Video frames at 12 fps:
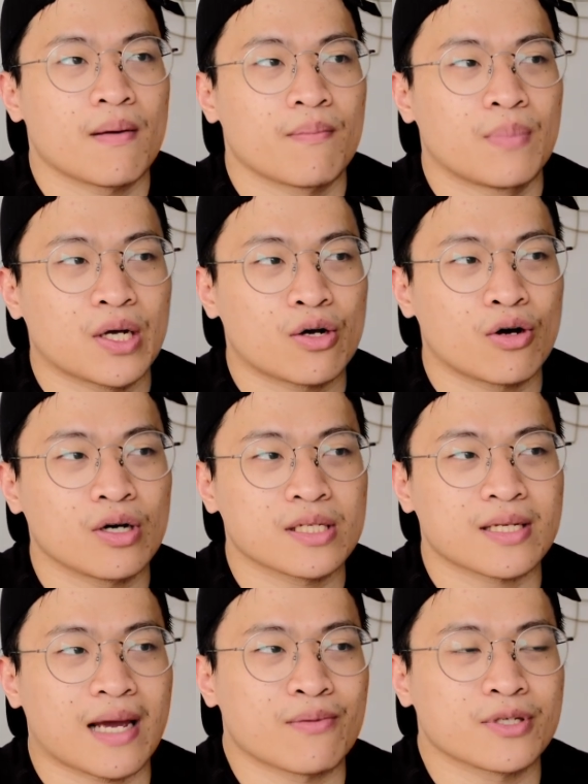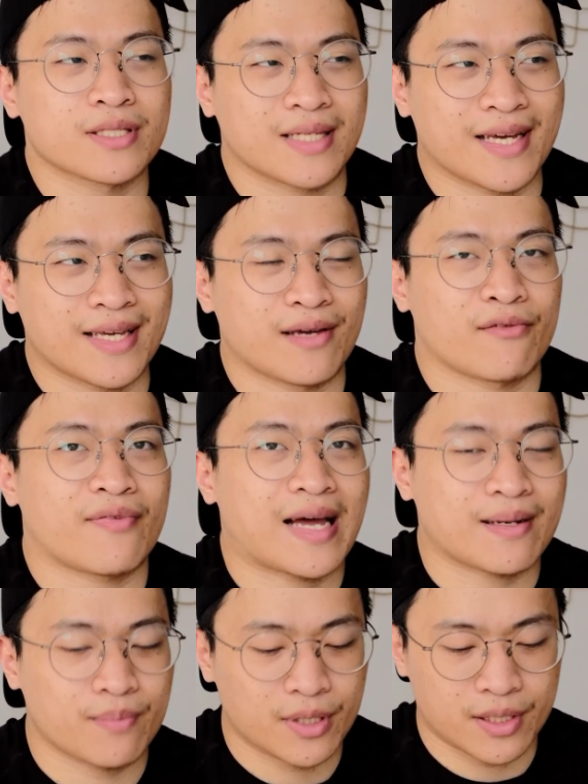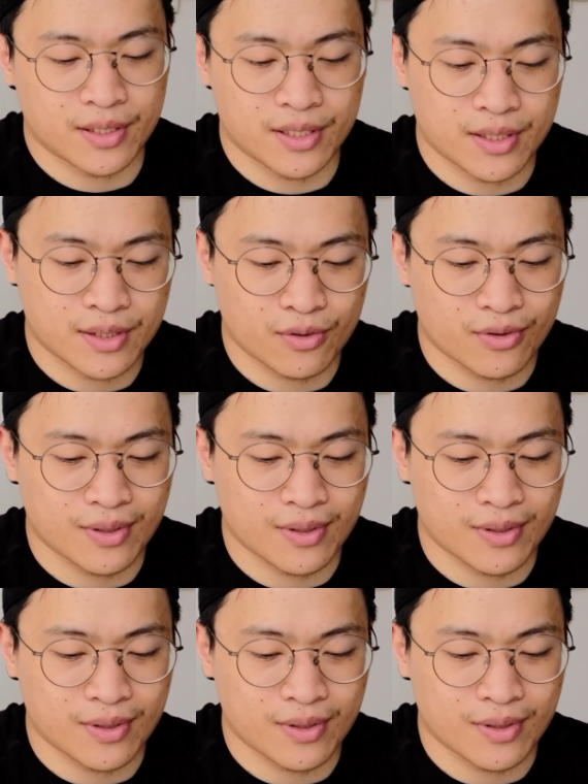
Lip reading: because I was taking fat burners or